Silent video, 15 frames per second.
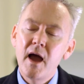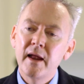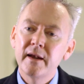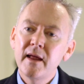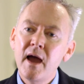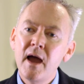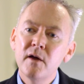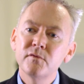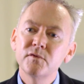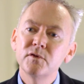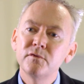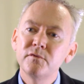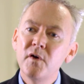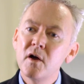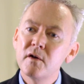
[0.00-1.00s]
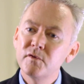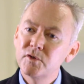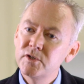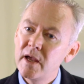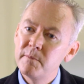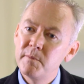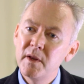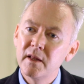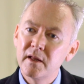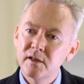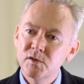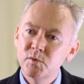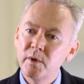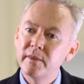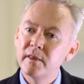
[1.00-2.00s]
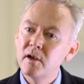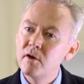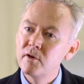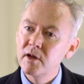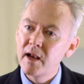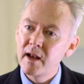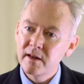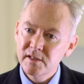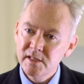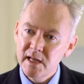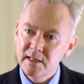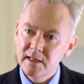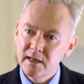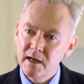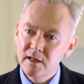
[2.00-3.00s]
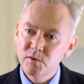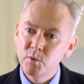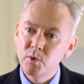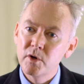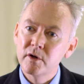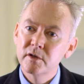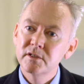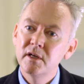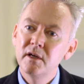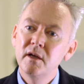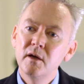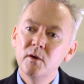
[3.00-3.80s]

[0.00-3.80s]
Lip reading: and after 5 or 10 minutes, when the local anaesthetic has worked,